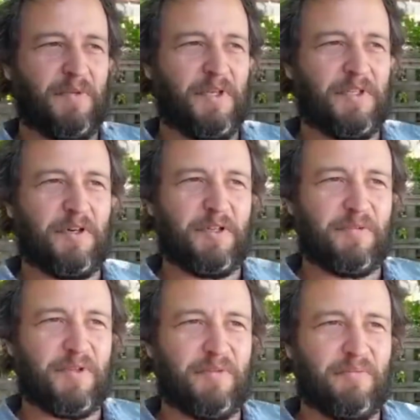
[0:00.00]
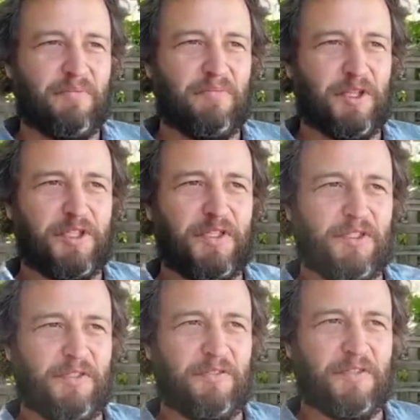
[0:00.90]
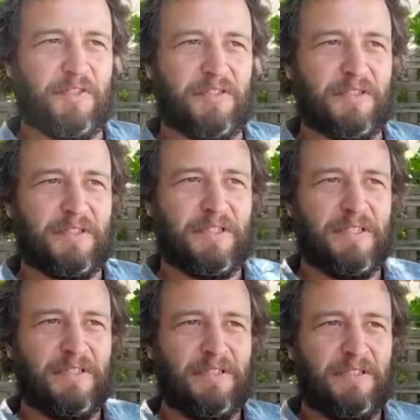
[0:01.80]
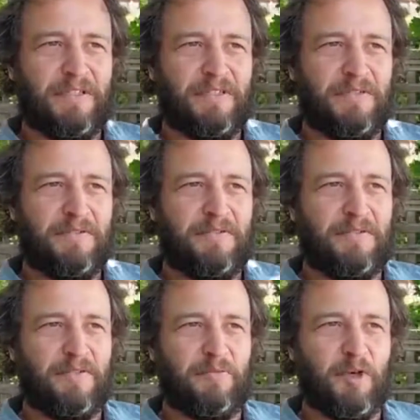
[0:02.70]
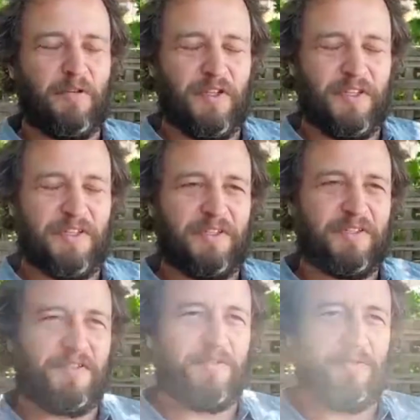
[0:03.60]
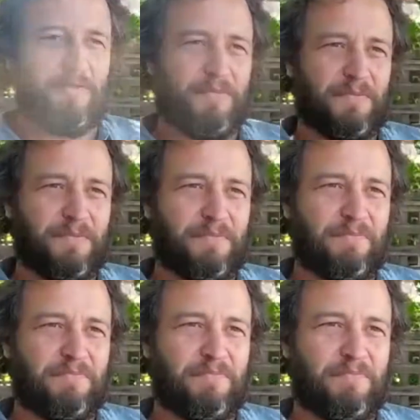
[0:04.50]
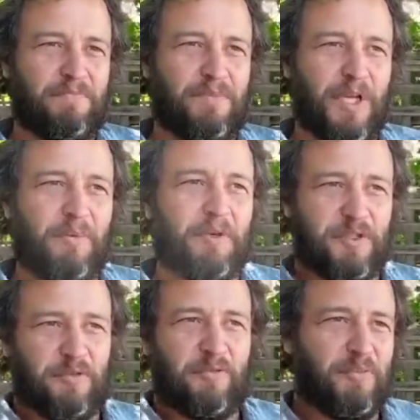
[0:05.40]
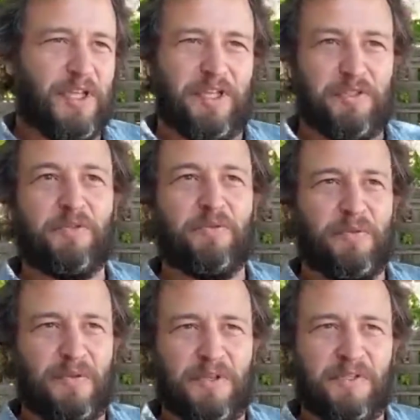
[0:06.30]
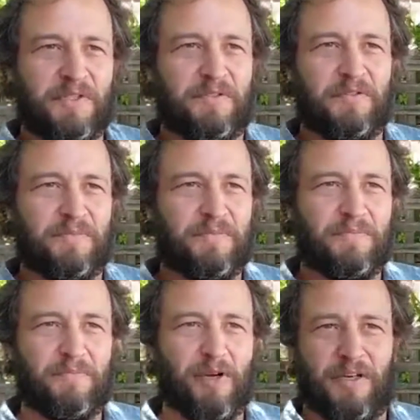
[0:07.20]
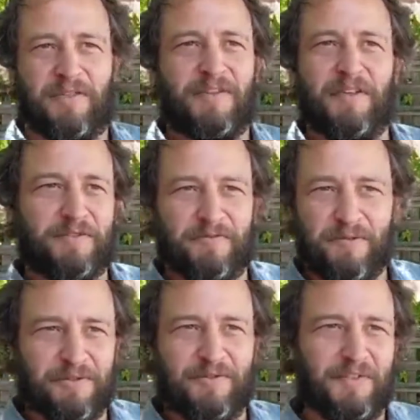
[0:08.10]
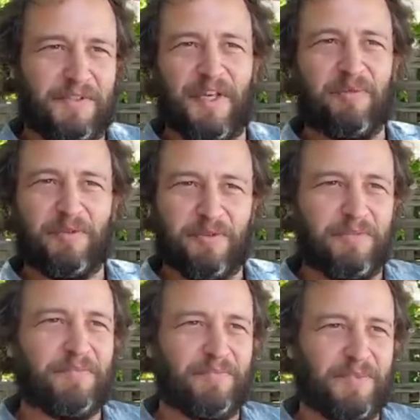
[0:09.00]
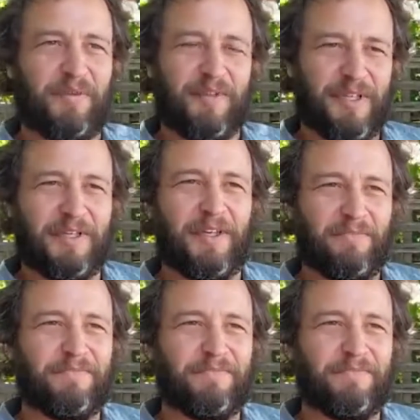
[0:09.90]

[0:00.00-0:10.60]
It's always been much easier to motivate the kids to pick up an instrument and play a tune than to practice scales, for example, or something like that.